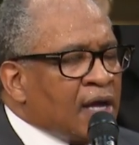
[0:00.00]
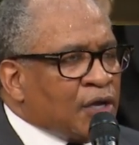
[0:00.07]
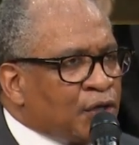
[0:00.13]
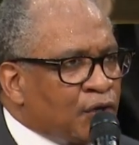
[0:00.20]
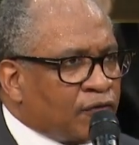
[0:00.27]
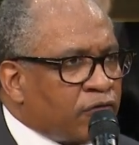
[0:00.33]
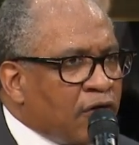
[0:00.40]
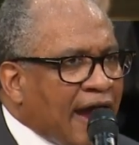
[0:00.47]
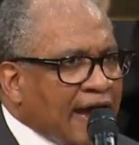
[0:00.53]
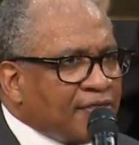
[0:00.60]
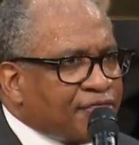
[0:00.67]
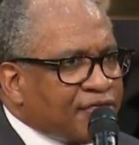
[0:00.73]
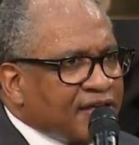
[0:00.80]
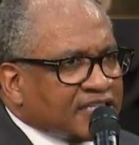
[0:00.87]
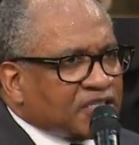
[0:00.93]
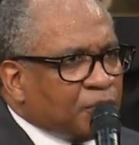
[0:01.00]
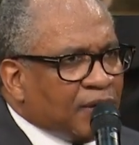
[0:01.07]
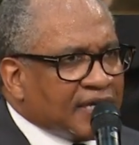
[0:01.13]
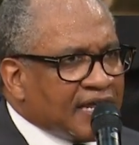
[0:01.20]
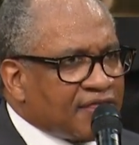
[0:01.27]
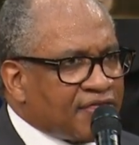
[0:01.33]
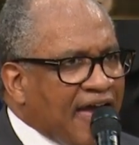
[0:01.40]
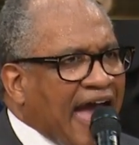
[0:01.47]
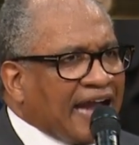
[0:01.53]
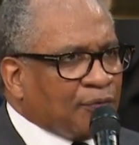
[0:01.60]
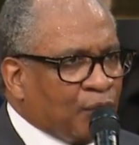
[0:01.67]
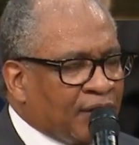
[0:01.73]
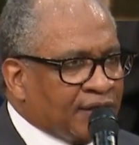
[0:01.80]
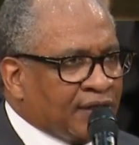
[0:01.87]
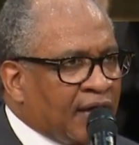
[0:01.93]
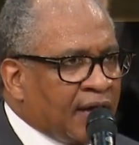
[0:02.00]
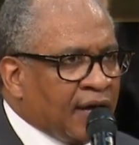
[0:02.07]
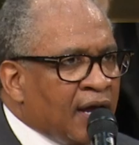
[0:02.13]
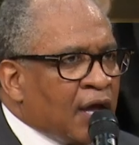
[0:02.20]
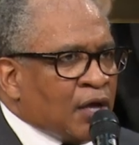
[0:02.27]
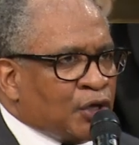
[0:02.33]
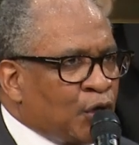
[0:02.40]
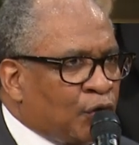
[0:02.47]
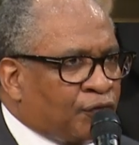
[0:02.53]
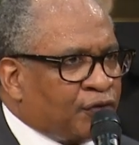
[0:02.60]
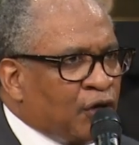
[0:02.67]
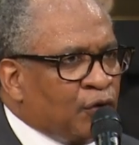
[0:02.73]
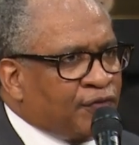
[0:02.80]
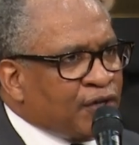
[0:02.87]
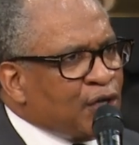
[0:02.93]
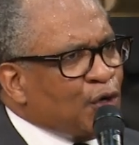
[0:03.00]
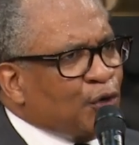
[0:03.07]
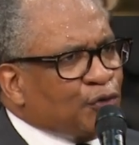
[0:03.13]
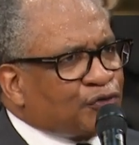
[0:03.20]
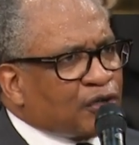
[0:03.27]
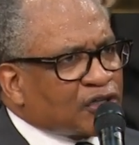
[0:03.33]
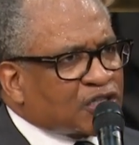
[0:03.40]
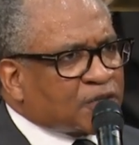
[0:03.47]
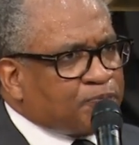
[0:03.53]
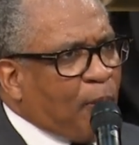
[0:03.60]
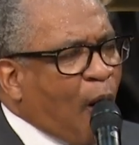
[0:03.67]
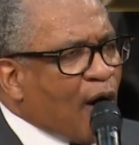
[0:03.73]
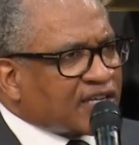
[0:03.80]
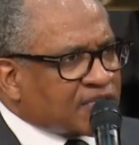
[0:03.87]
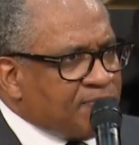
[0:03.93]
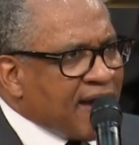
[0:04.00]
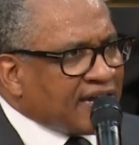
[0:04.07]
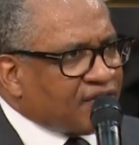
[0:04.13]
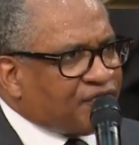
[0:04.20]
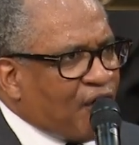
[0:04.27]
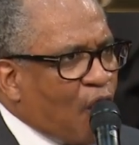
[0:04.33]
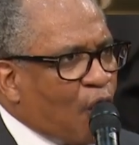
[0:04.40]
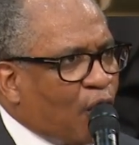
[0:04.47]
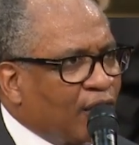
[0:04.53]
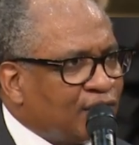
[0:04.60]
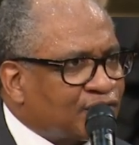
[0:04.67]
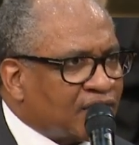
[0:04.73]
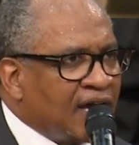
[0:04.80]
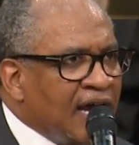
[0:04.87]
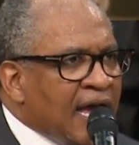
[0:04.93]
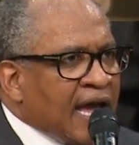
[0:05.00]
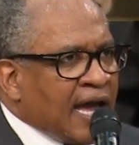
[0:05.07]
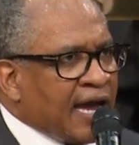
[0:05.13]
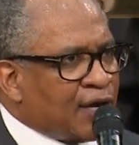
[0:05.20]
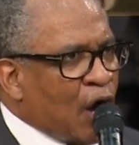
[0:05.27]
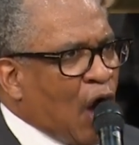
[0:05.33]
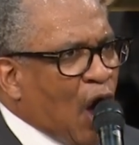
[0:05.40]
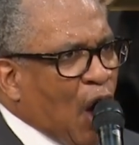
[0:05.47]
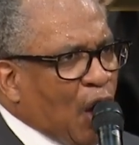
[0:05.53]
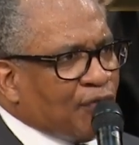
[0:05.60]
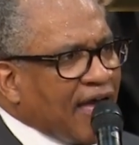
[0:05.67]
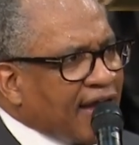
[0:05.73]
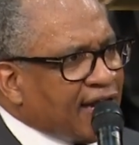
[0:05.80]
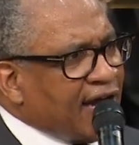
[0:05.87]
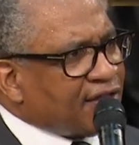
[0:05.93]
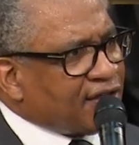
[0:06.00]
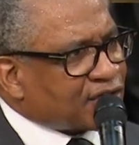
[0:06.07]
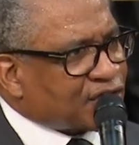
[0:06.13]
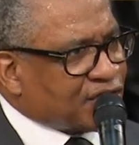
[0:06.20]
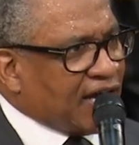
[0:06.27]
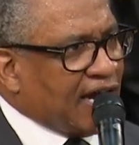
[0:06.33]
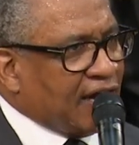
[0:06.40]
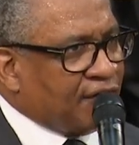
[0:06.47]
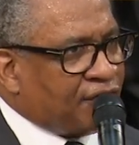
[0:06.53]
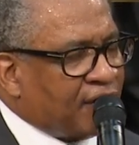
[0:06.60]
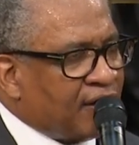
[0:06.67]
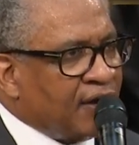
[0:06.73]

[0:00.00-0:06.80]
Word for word: You read this one and that one. You've, you've used the sports metaphors and all that other stuff.